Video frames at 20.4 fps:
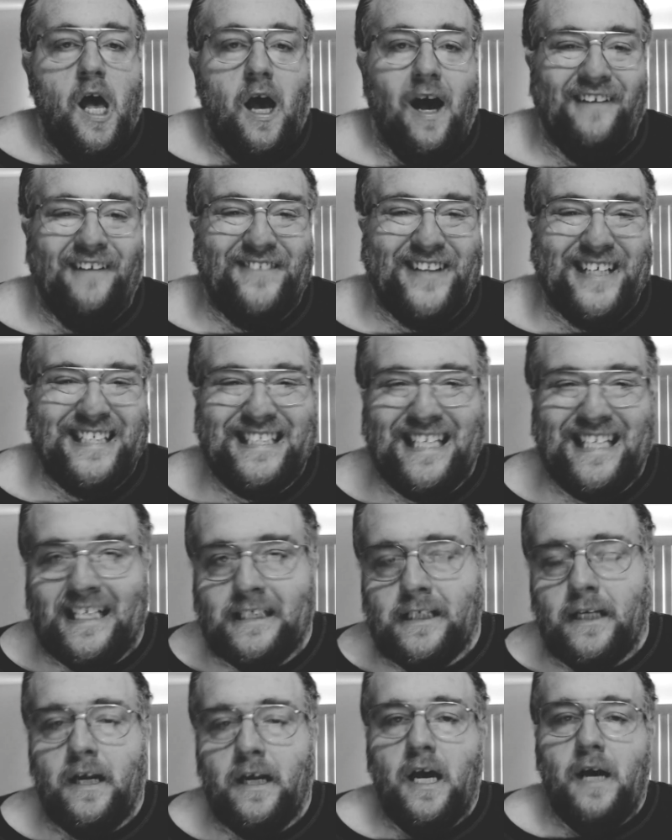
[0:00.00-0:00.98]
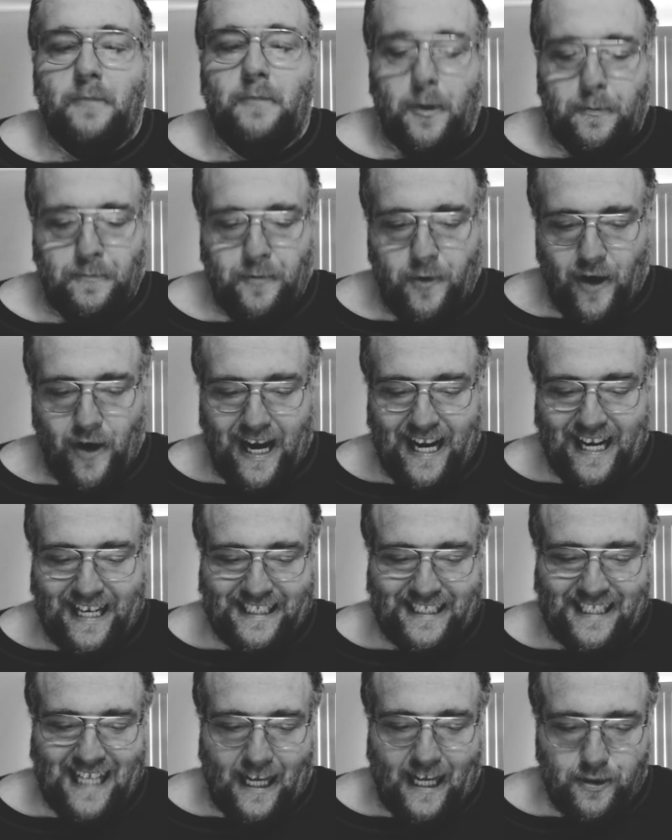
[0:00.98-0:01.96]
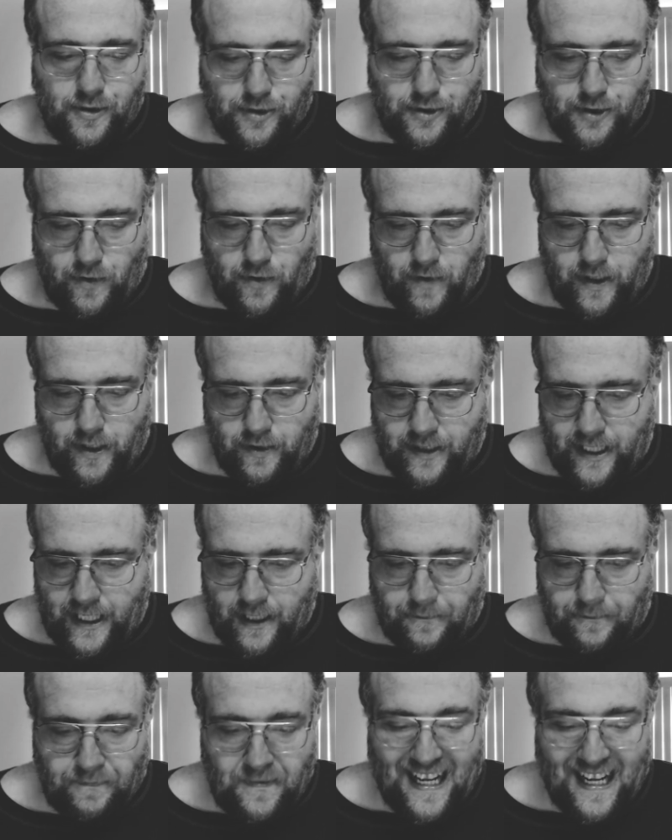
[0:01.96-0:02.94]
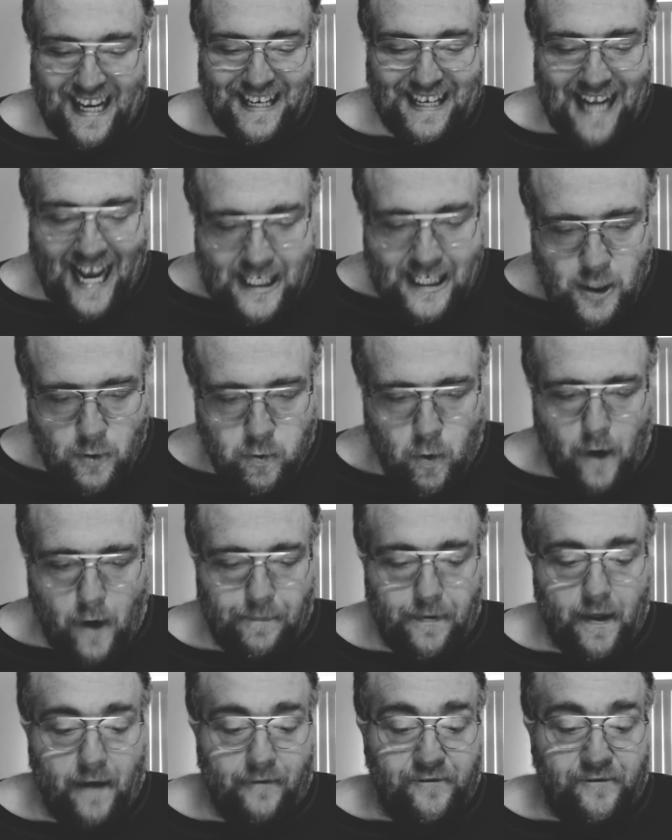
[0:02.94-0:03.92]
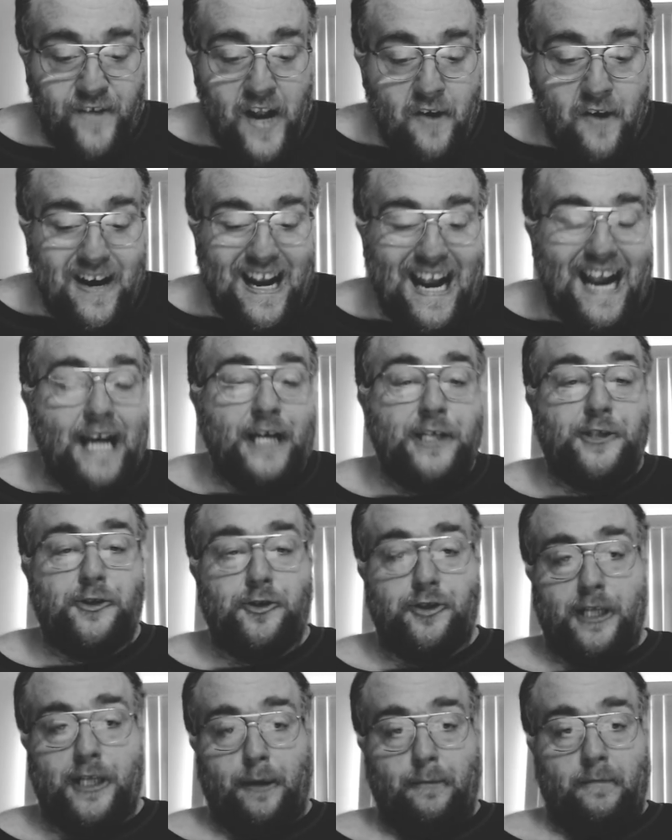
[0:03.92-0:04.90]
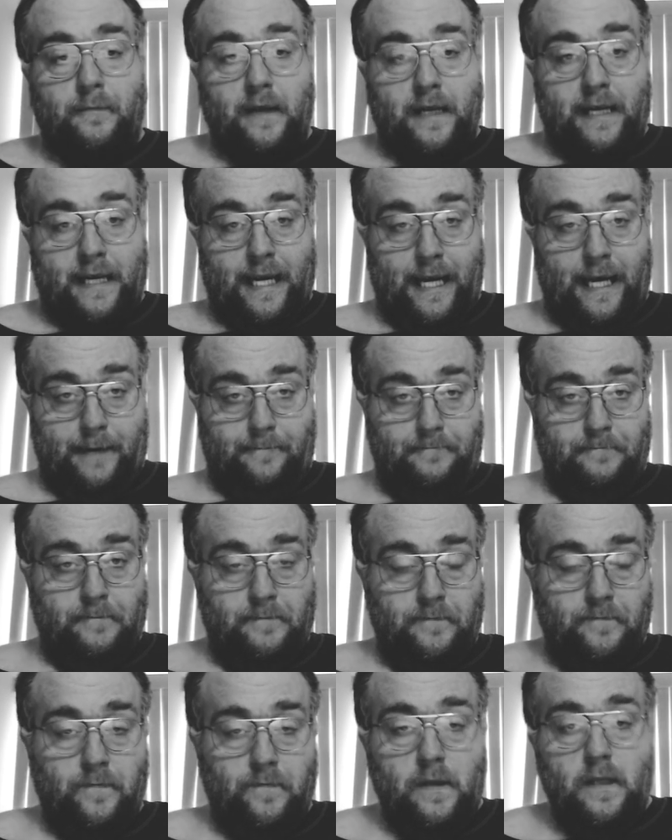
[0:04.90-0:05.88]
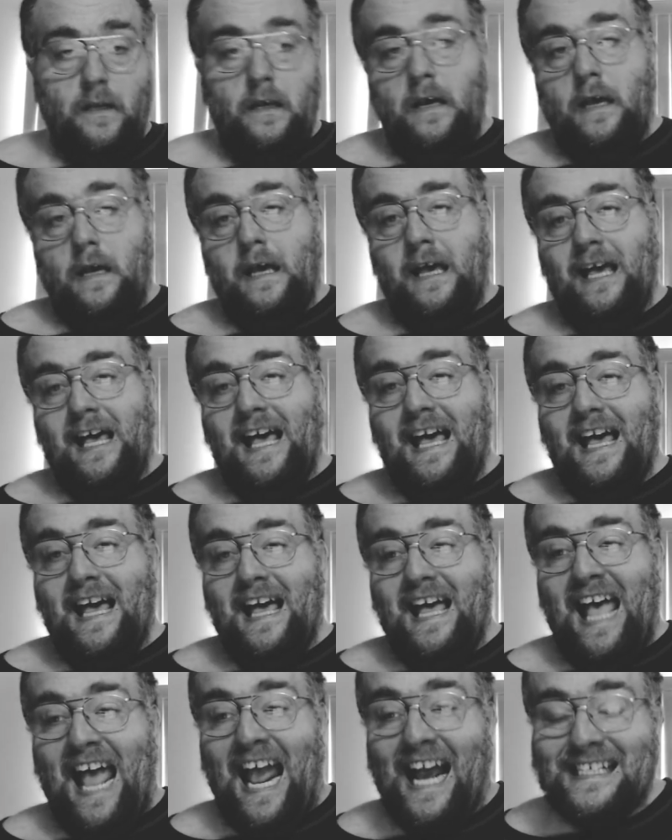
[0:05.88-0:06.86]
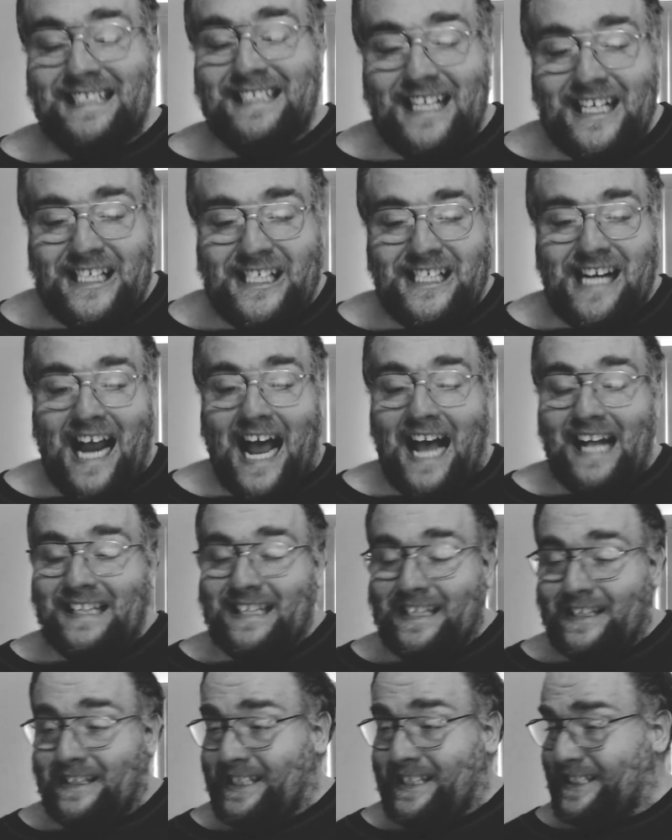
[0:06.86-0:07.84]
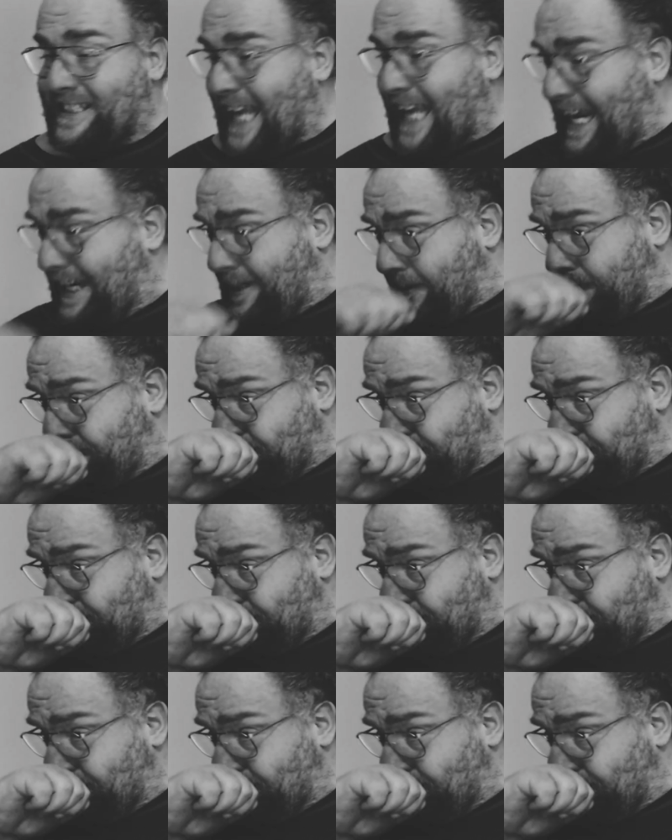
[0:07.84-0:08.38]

of the season. But Grady Costanzo is the real deal. Next one, very interesting kid has the shot to take